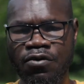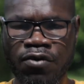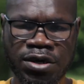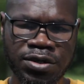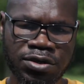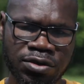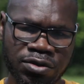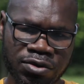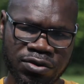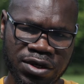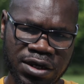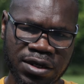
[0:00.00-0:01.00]
Once you
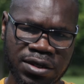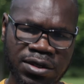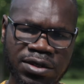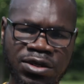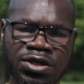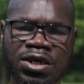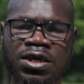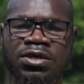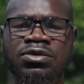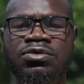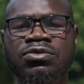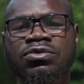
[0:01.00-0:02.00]
do this, try
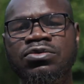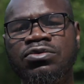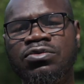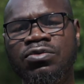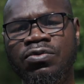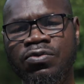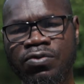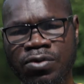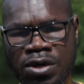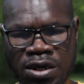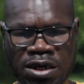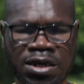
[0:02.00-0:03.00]
to
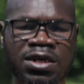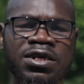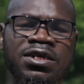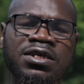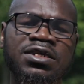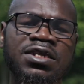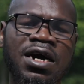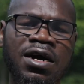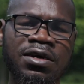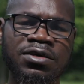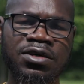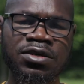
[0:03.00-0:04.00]
really
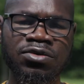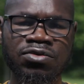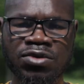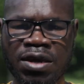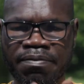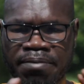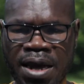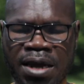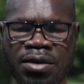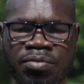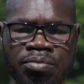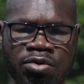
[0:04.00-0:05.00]
down into the
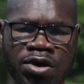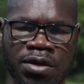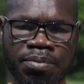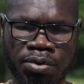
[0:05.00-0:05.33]
main bullet